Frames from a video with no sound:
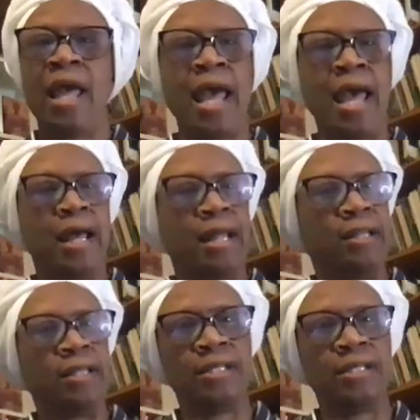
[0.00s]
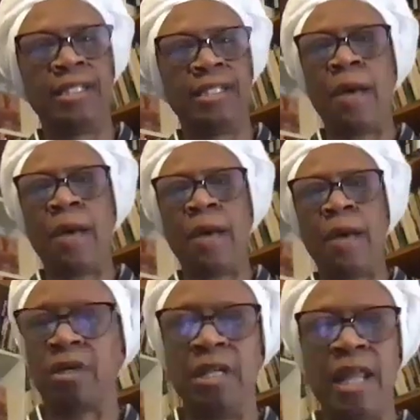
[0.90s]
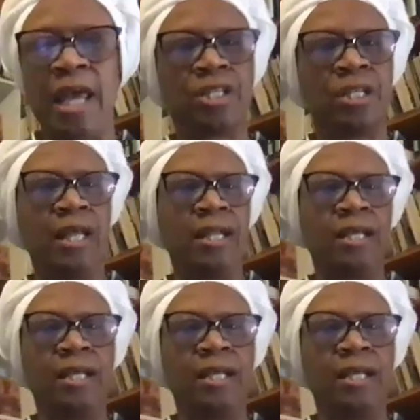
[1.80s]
And the depth of connection and